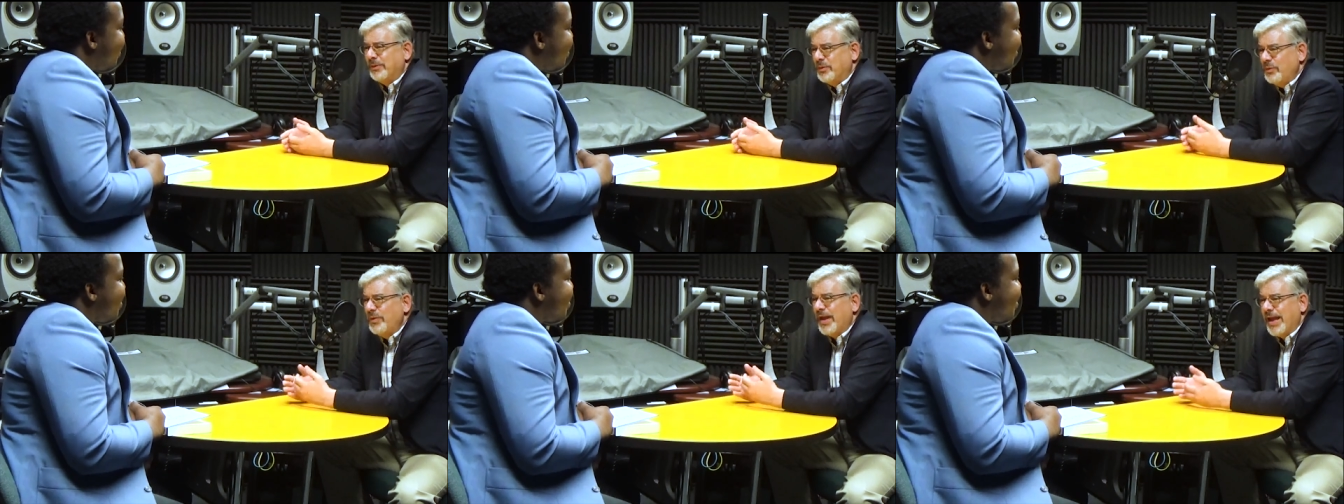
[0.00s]

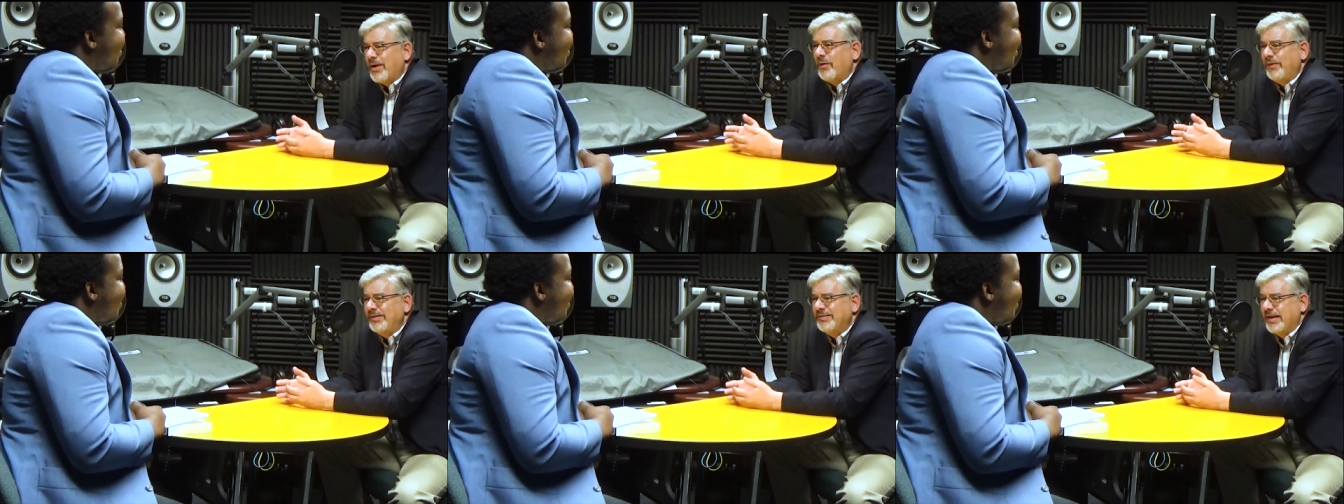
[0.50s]
Who the heck are
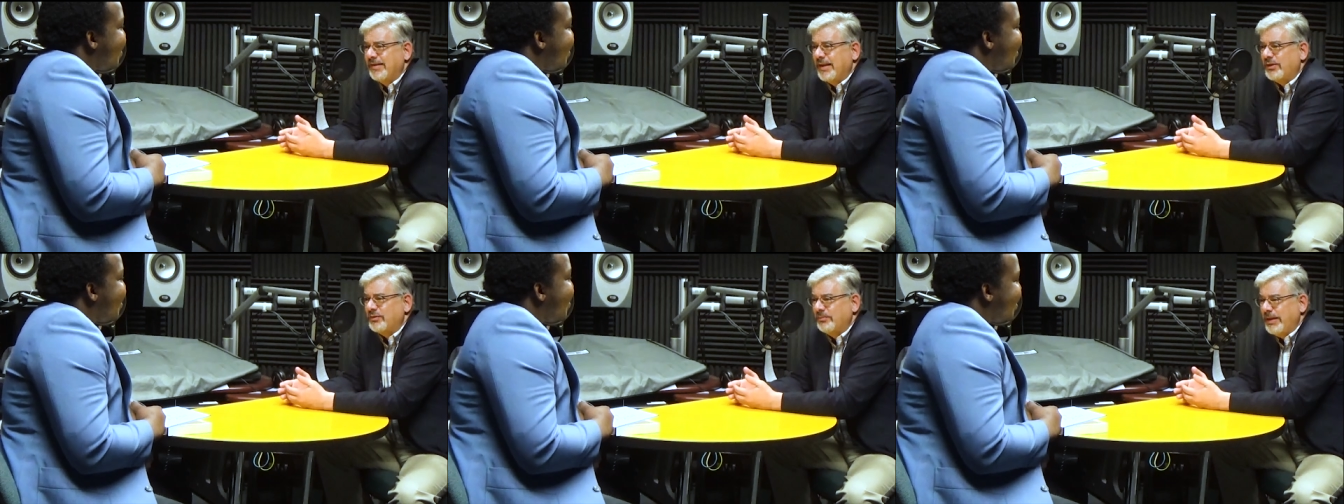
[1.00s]
these ten
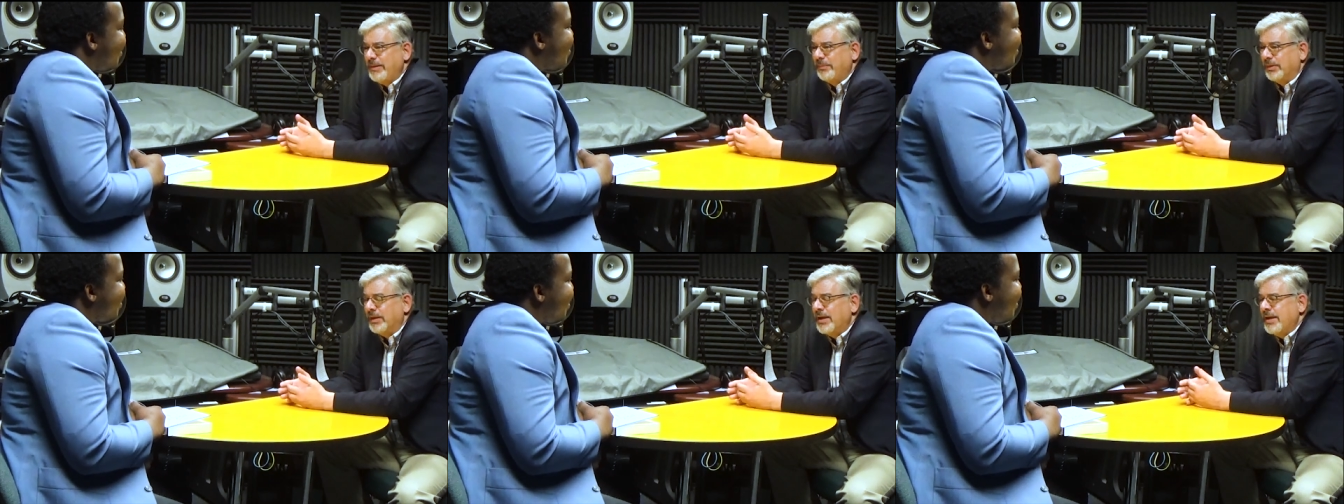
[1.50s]
thousand
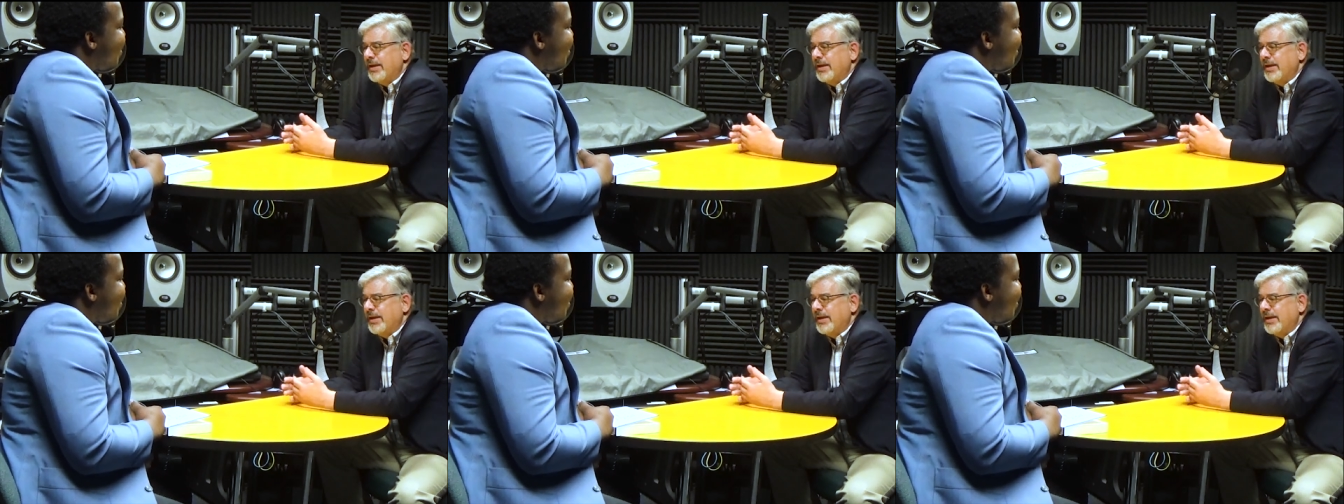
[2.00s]
people? Yeah.